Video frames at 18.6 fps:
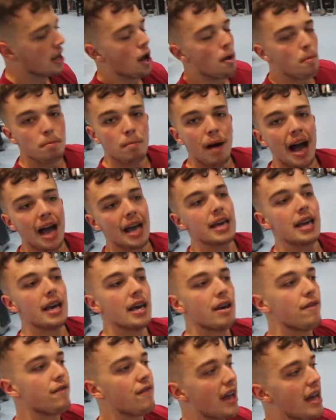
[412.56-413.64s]
my
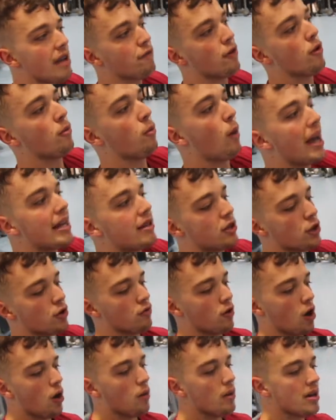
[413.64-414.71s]
favourite way to do
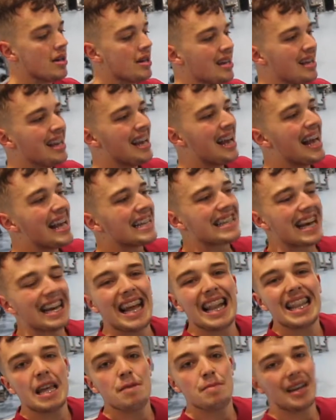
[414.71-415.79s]
row is kind of
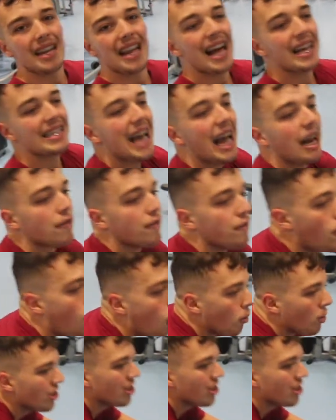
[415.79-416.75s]
like let my lats hang forward,